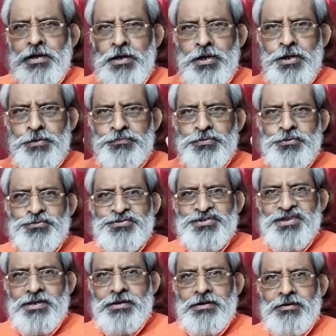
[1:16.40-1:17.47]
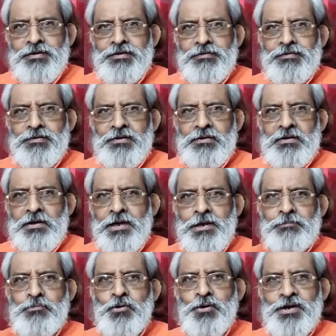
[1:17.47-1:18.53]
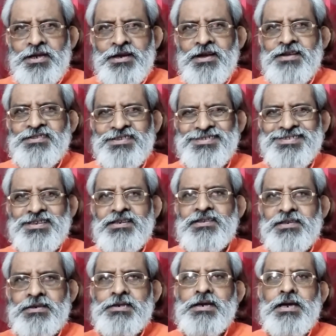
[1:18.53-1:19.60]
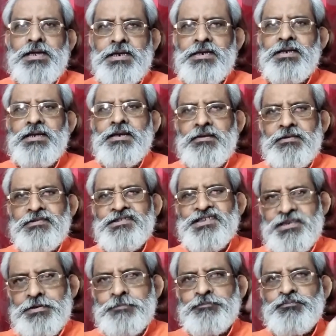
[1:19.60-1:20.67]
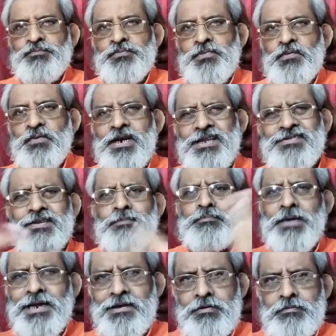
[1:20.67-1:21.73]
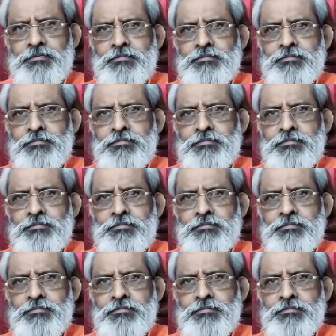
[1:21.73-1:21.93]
If you say a body has a certain kinetic energy, what does it mean?